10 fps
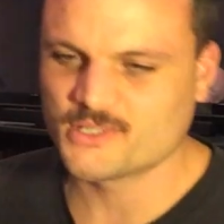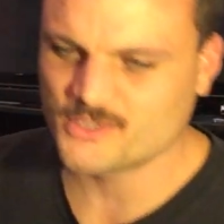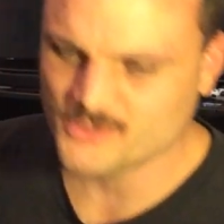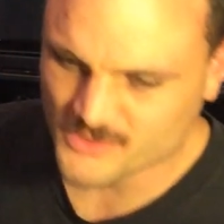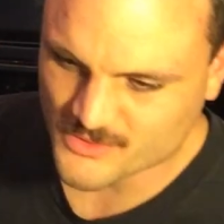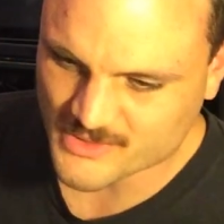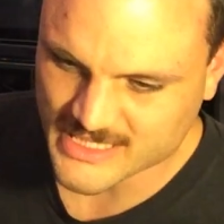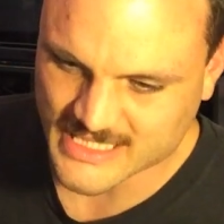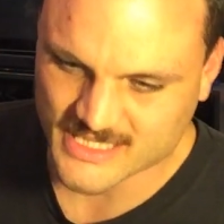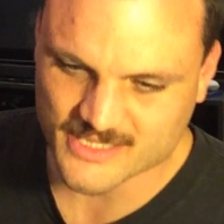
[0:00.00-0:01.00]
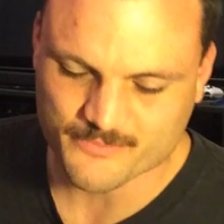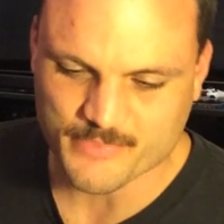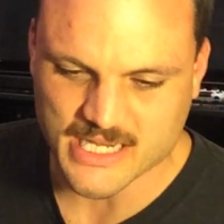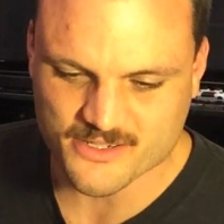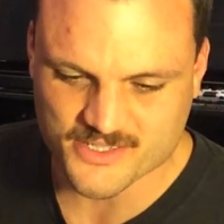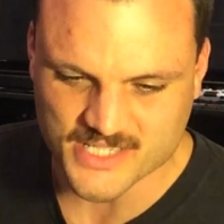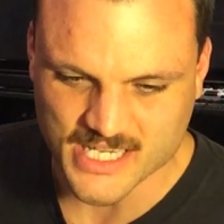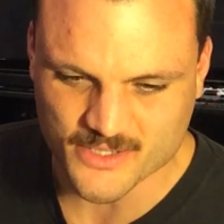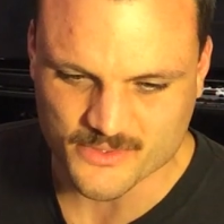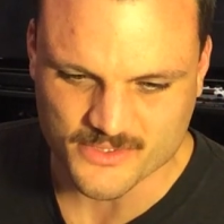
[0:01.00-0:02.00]
Blue in Bear's
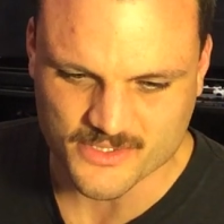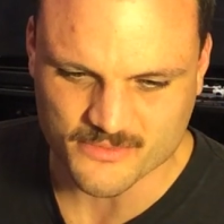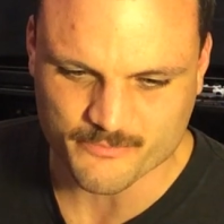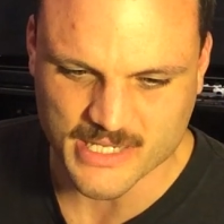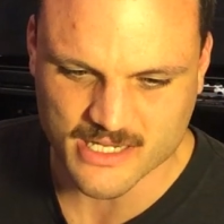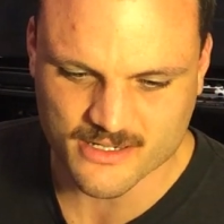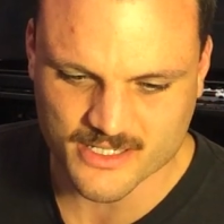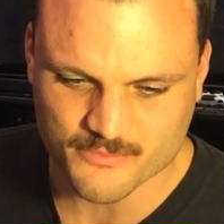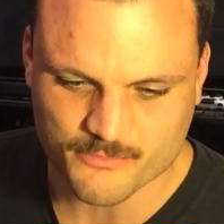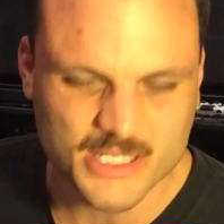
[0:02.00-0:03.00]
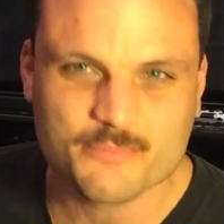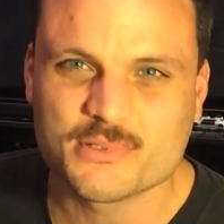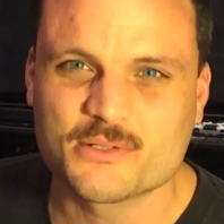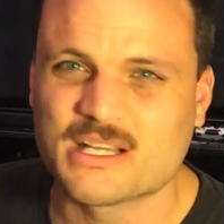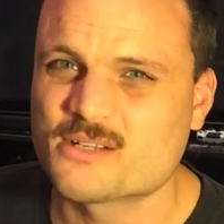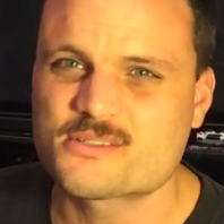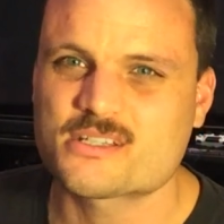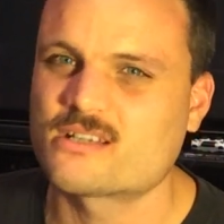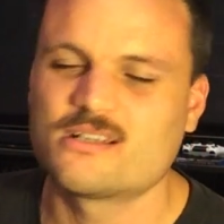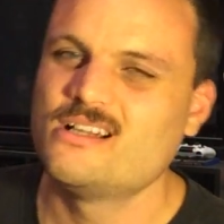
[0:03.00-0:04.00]
house, or Bear in Big Blue house.
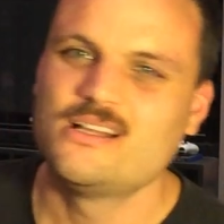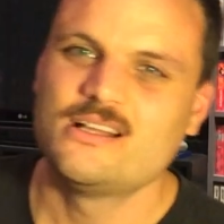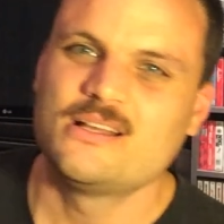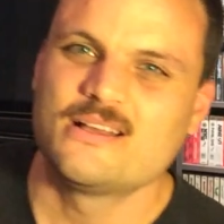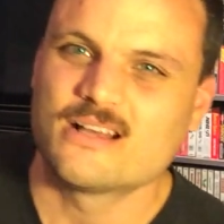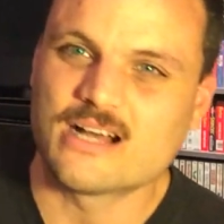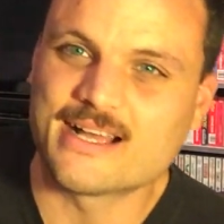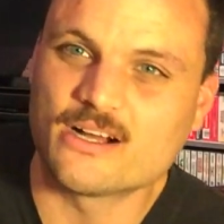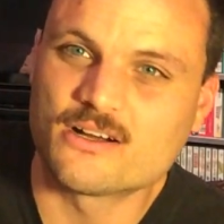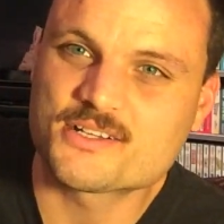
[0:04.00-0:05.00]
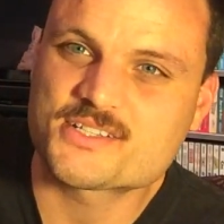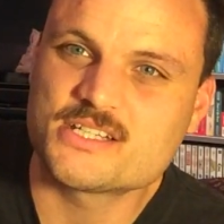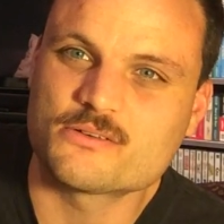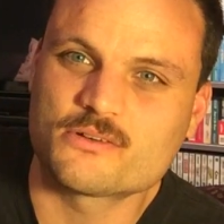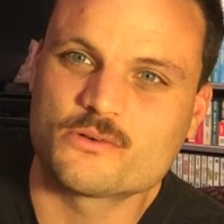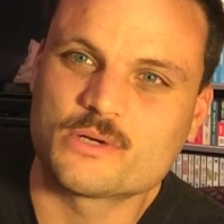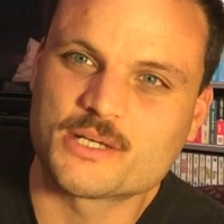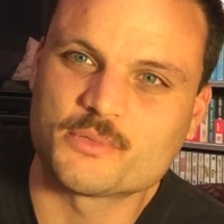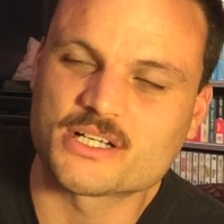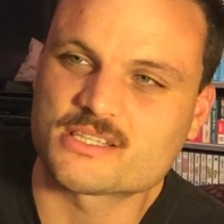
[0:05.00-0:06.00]
I honestly don't know
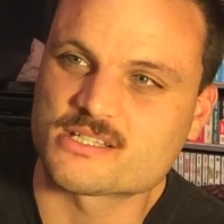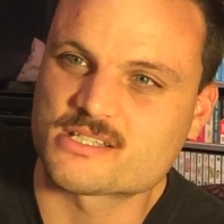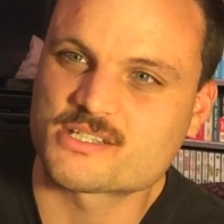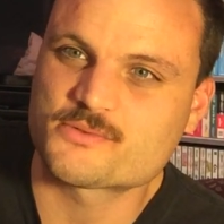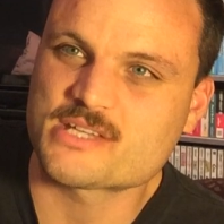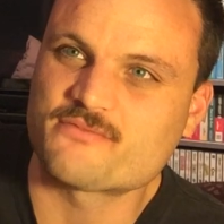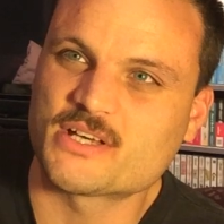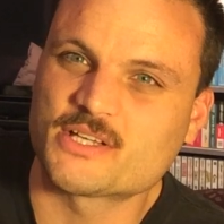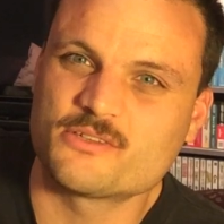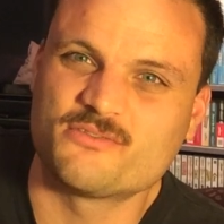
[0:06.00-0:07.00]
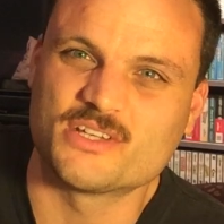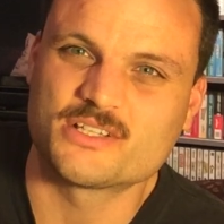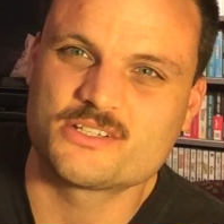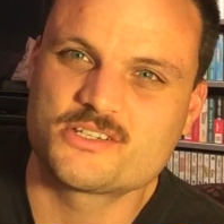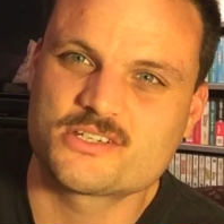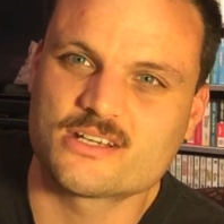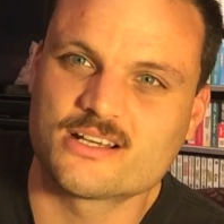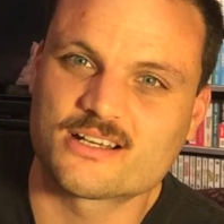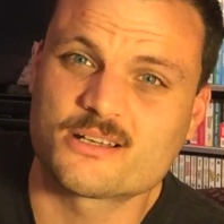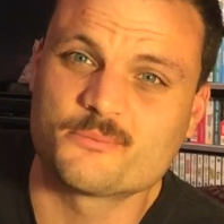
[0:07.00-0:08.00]
why I bought this. This was at Value Village.
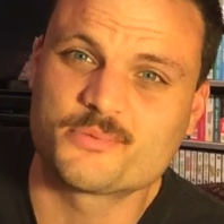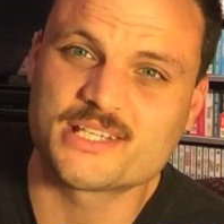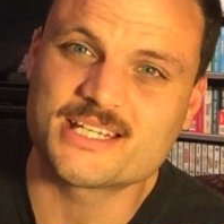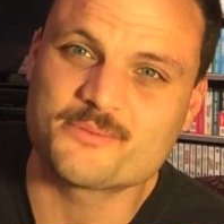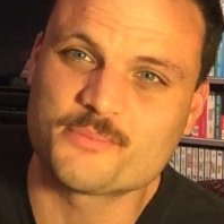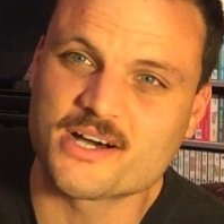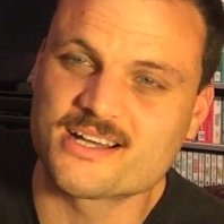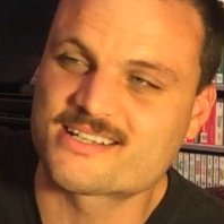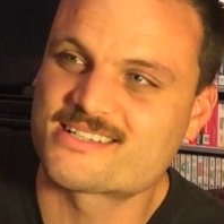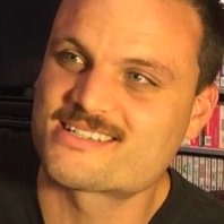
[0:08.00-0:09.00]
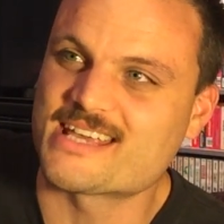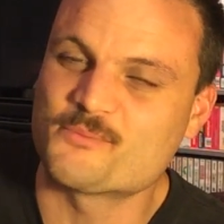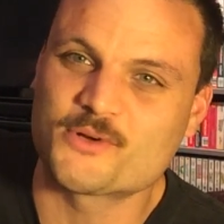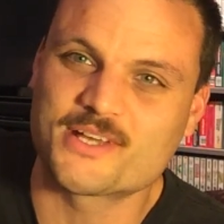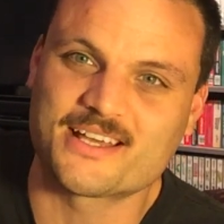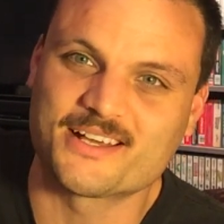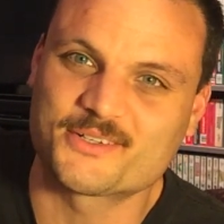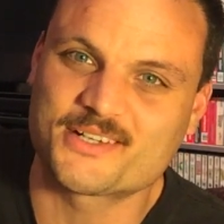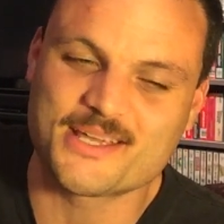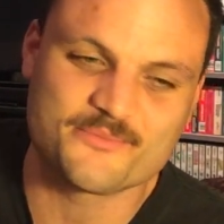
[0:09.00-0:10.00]
Complete in box Game Boy
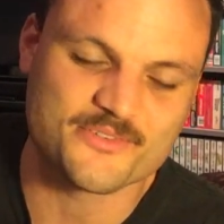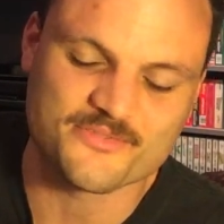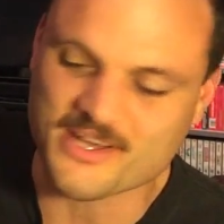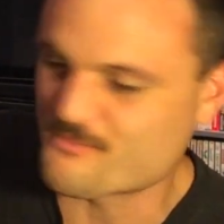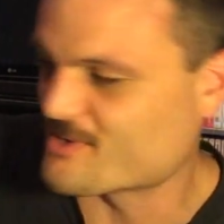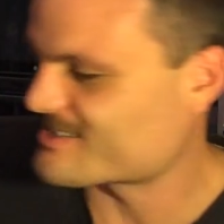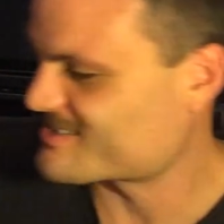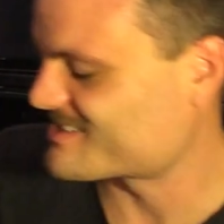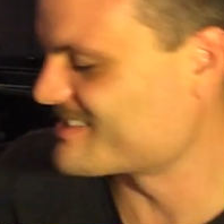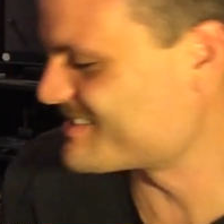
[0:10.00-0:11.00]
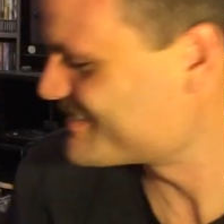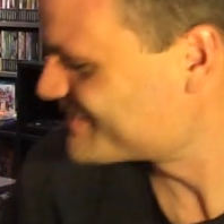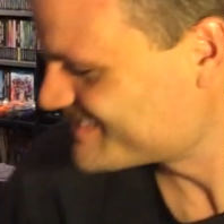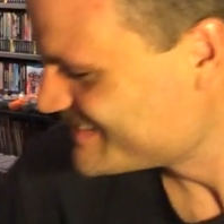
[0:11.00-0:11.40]
Color game for $5.